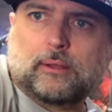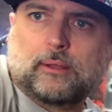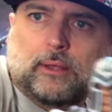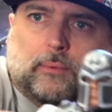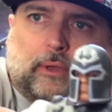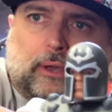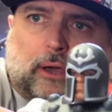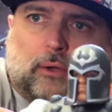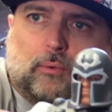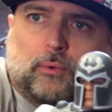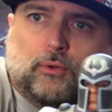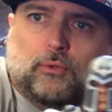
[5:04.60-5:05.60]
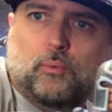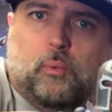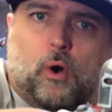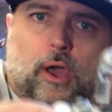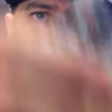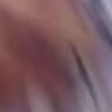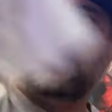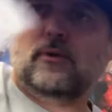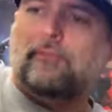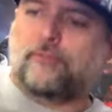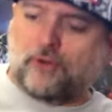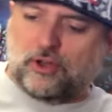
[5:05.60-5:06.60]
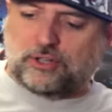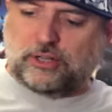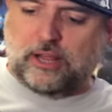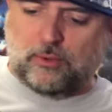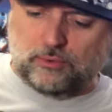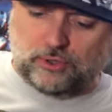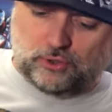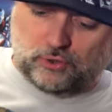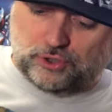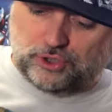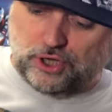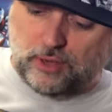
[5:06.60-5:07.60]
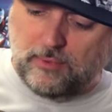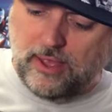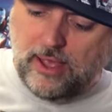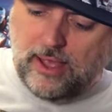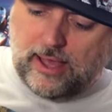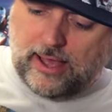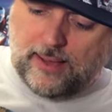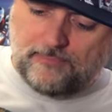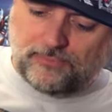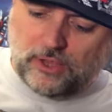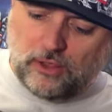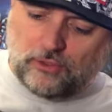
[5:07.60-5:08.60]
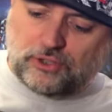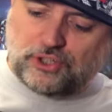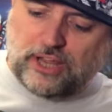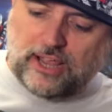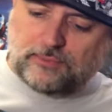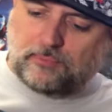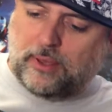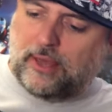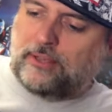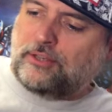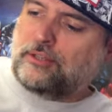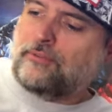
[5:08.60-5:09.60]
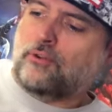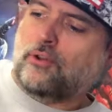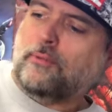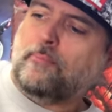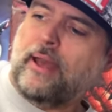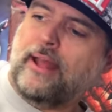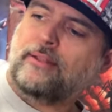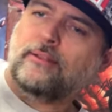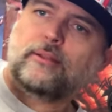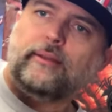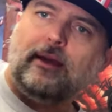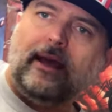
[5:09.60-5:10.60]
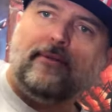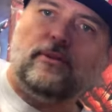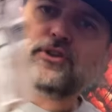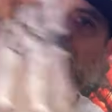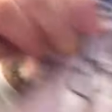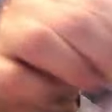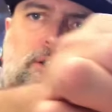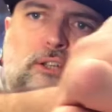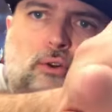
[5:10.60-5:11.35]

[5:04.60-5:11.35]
There we go. You've got the white and silver version here with the costume. The chest piece, you've got the bend in the chest.